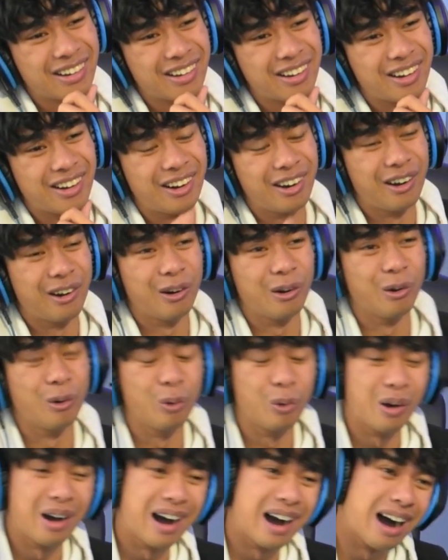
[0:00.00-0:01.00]
Oh,
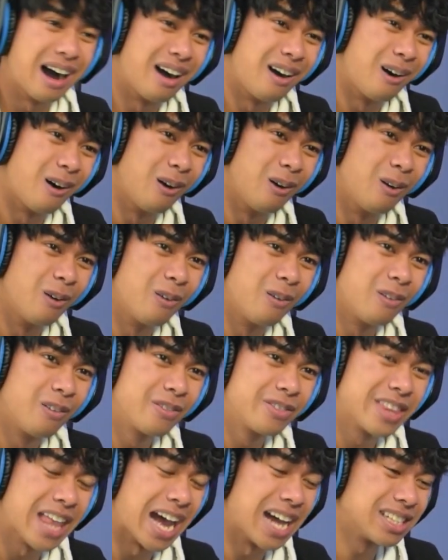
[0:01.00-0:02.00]
wow.
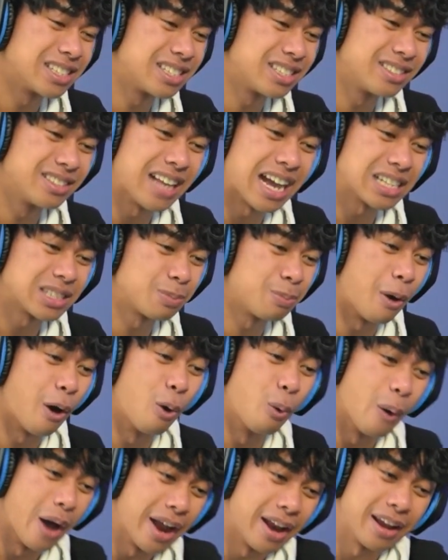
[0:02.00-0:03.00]
That's
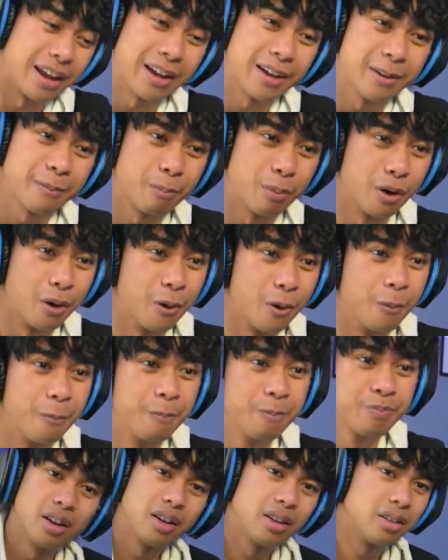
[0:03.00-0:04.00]
poetic, bro.
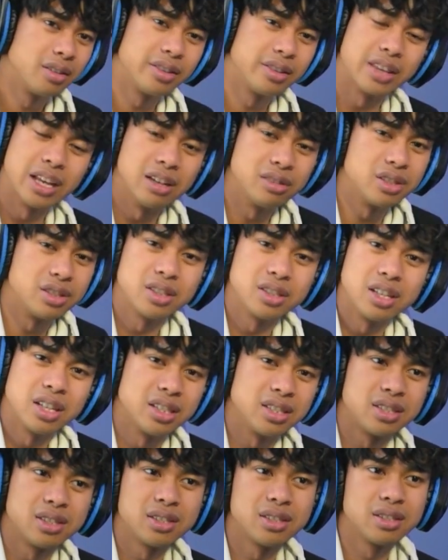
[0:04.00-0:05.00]

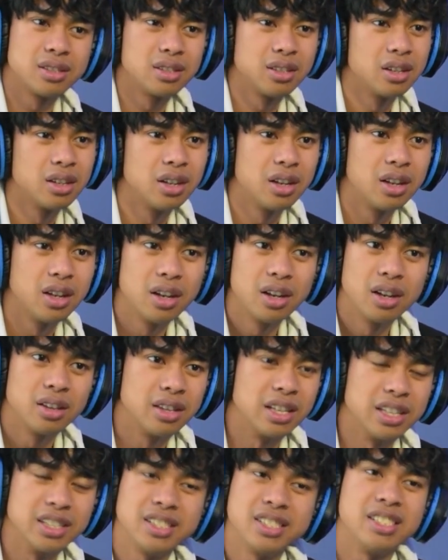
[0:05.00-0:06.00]
This
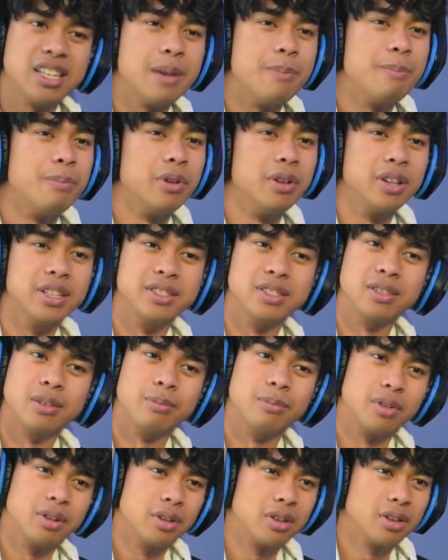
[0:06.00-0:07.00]

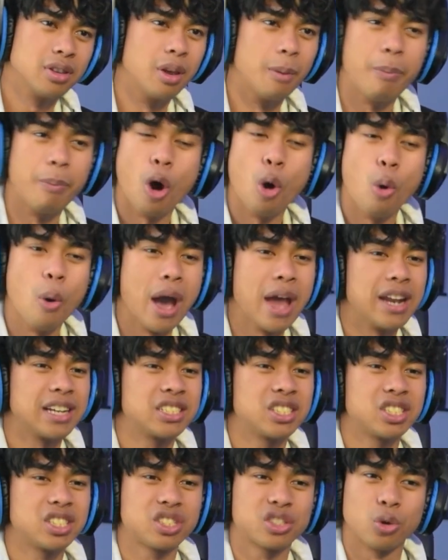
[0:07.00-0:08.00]
symbolism. The
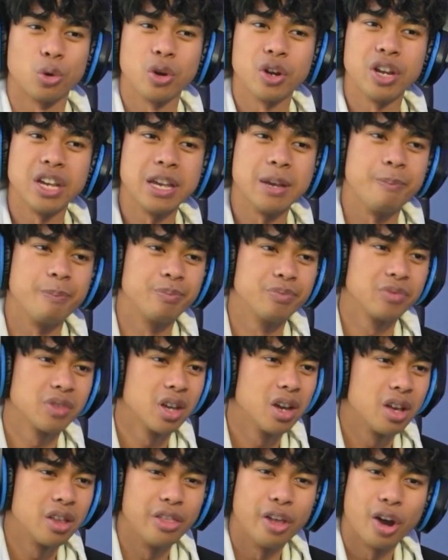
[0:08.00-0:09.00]
poetic scream.
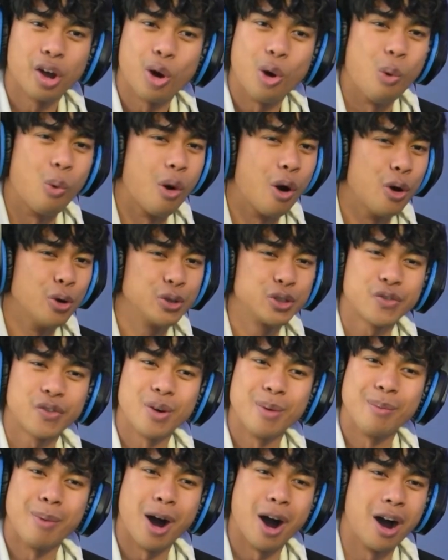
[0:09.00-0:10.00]
The quotes
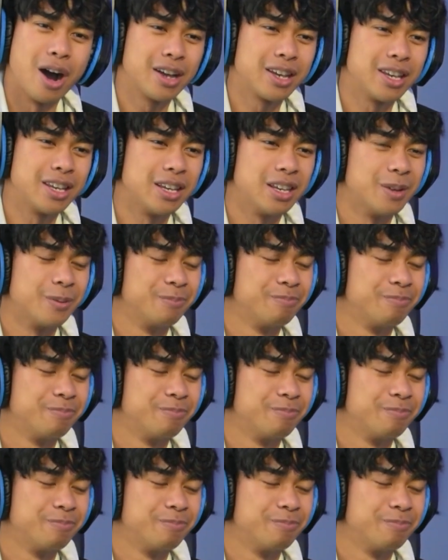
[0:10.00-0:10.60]
from Aki.